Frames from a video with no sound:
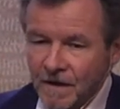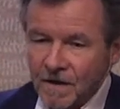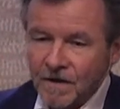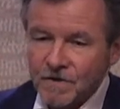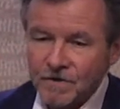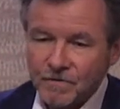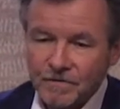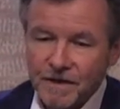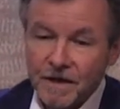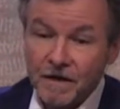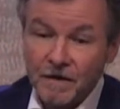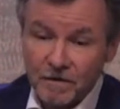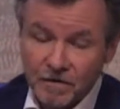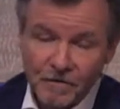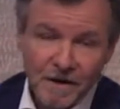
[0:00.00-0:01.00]
So, there
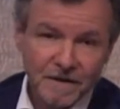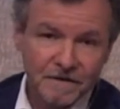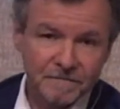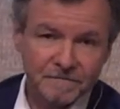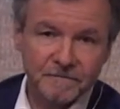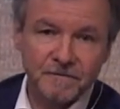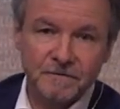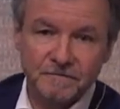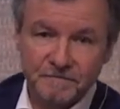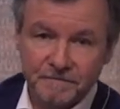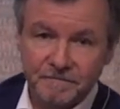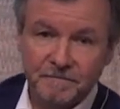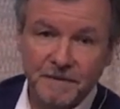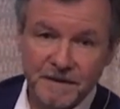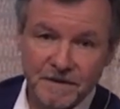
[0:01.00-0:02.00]
are uh, quite
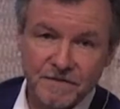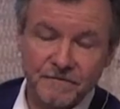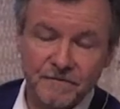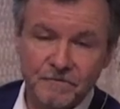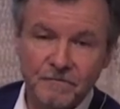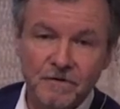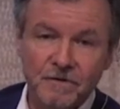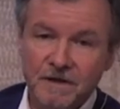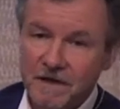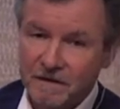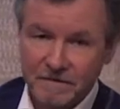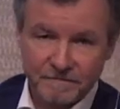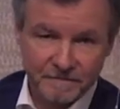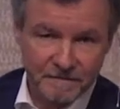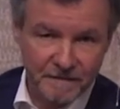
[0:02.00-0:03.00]
bits of the world
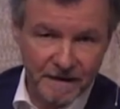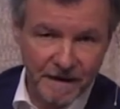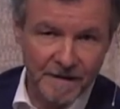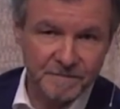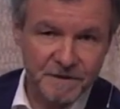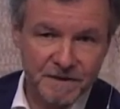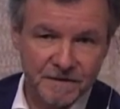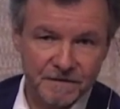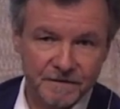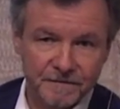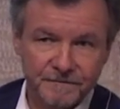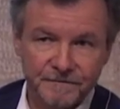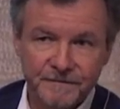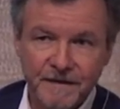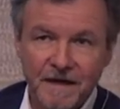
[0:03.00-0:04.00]
are absent
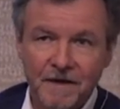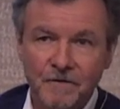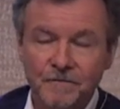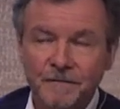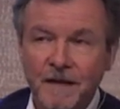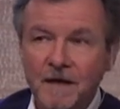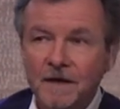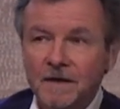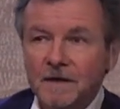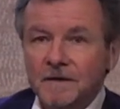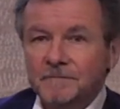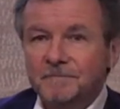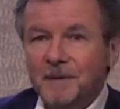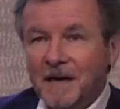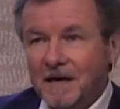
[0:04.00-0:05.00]
now.
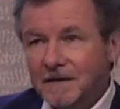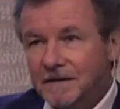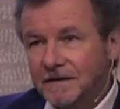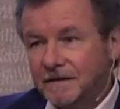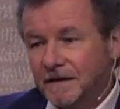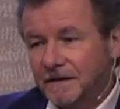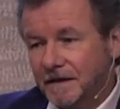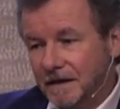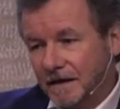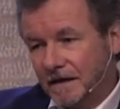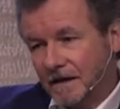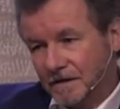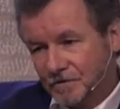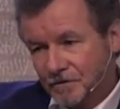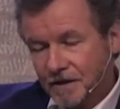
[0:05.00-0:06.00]
Partly, and
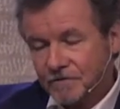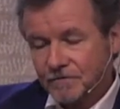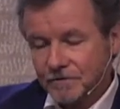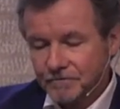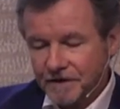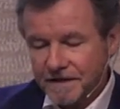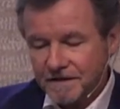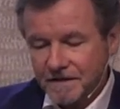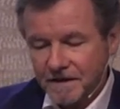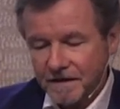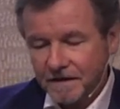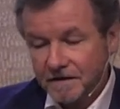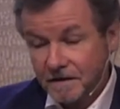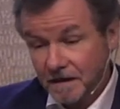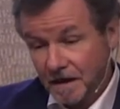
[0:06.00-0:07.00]
I, I tried to address
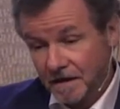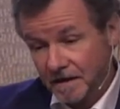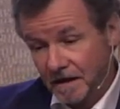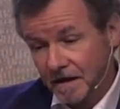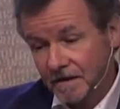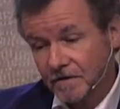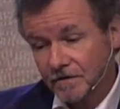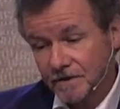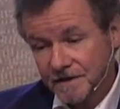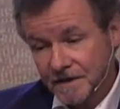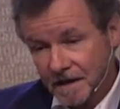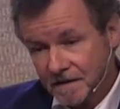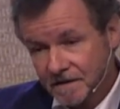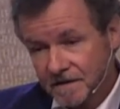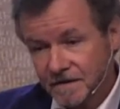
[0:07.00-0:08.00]
that, and I, I,
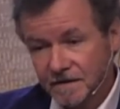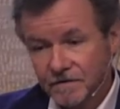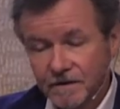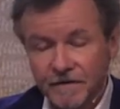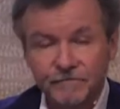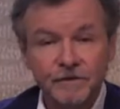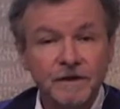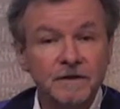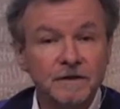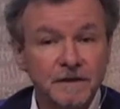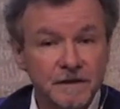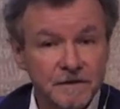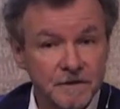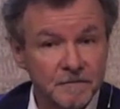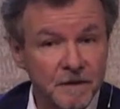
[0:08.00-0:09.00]
consulted an
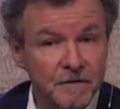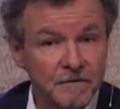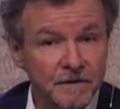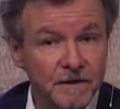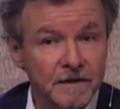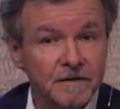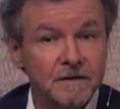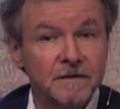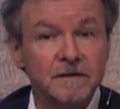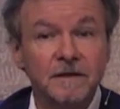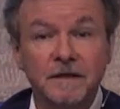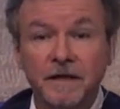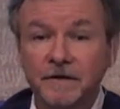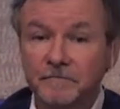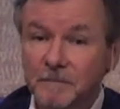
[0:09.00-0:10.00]
Africanist about that, and he
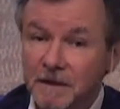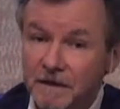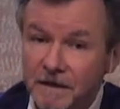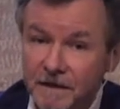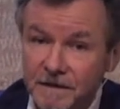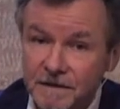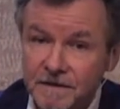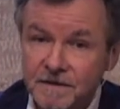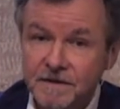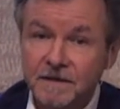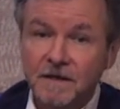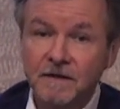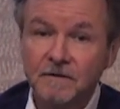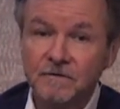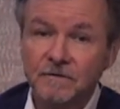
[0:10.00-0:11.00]
gave me lists,
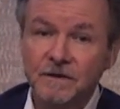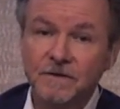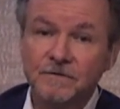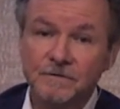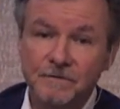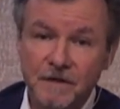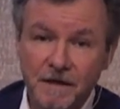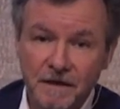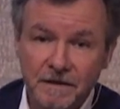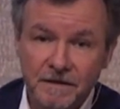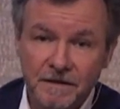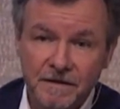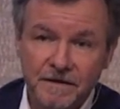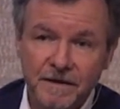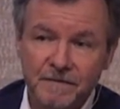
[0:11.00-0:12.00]
and I look into
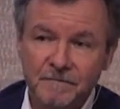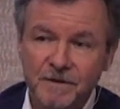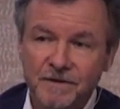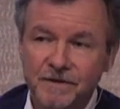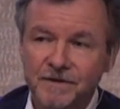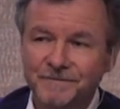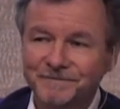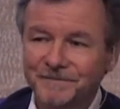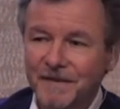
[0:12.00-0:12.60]
that, and then, but uh,